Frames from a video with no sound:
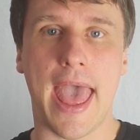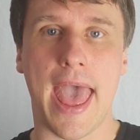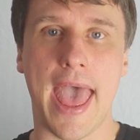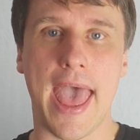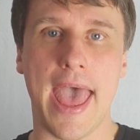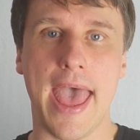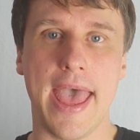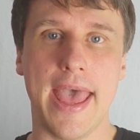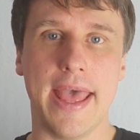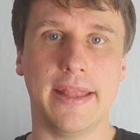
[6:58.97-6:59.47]

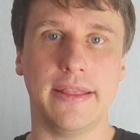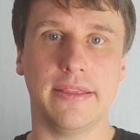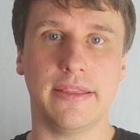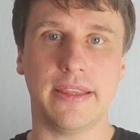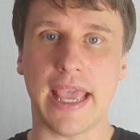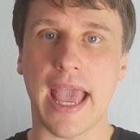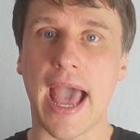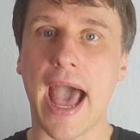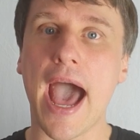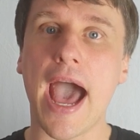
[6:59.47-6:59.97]
and
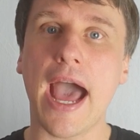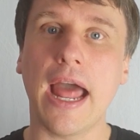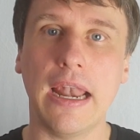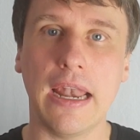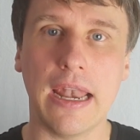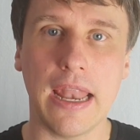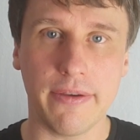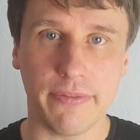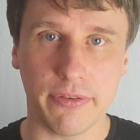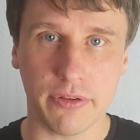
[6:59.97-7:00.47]
the
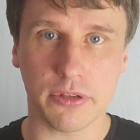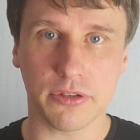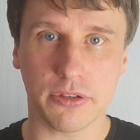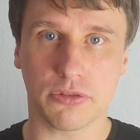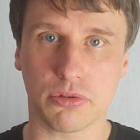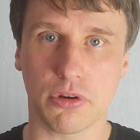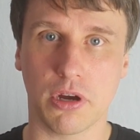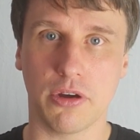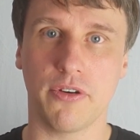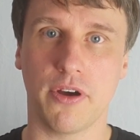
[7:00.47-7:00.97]
high-level
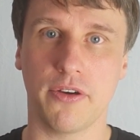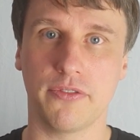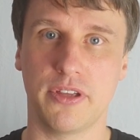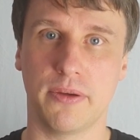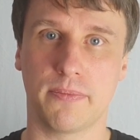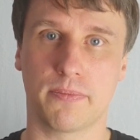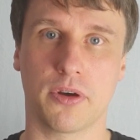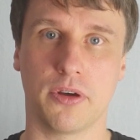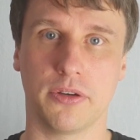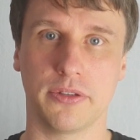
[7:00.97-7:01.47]
growth of the
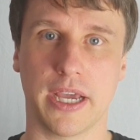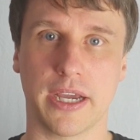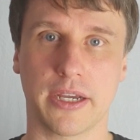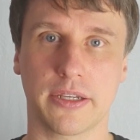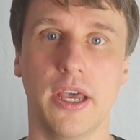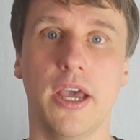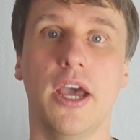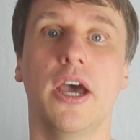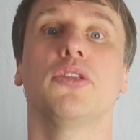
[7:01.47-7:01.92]
product